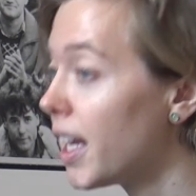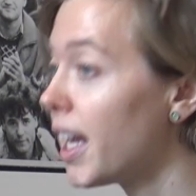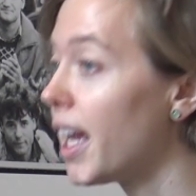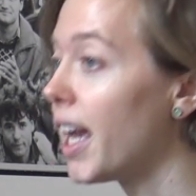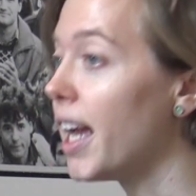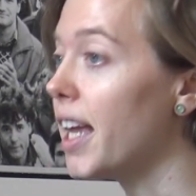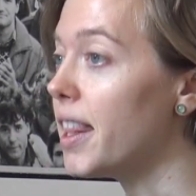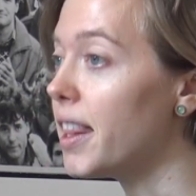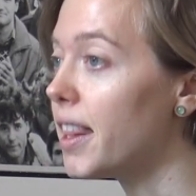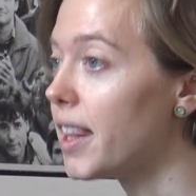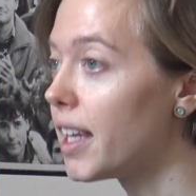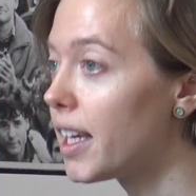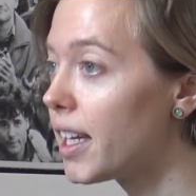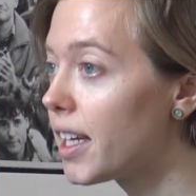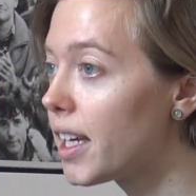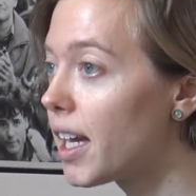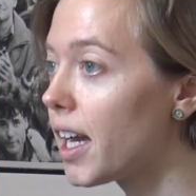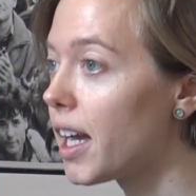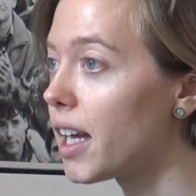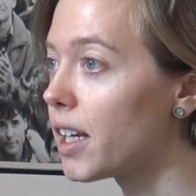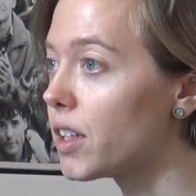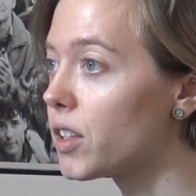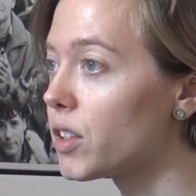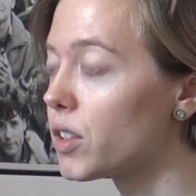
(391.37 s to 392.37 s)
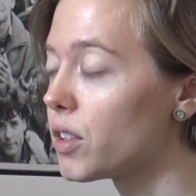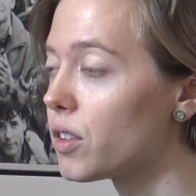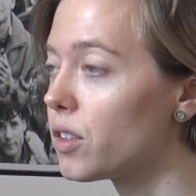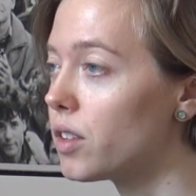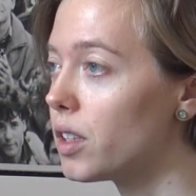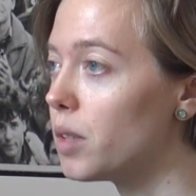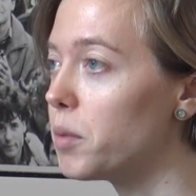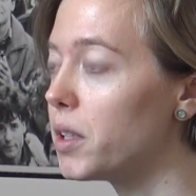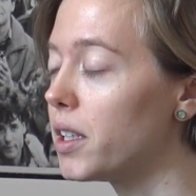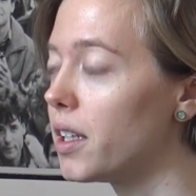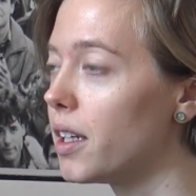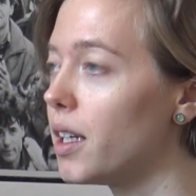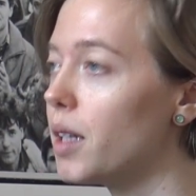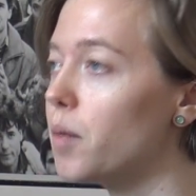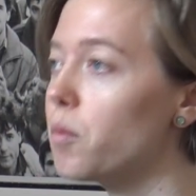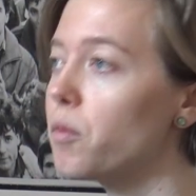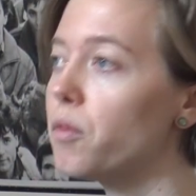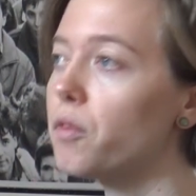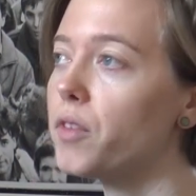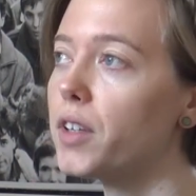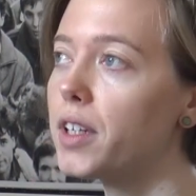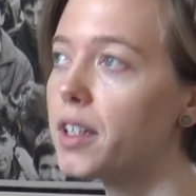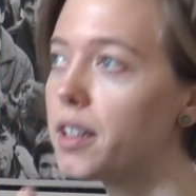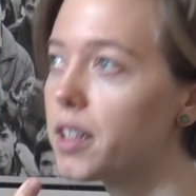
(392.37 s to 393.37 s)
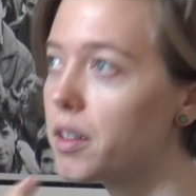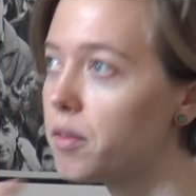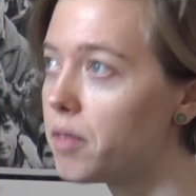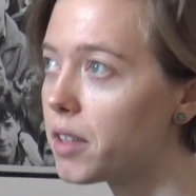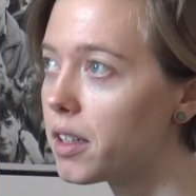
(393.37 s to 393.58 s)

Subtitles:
and they actually became very,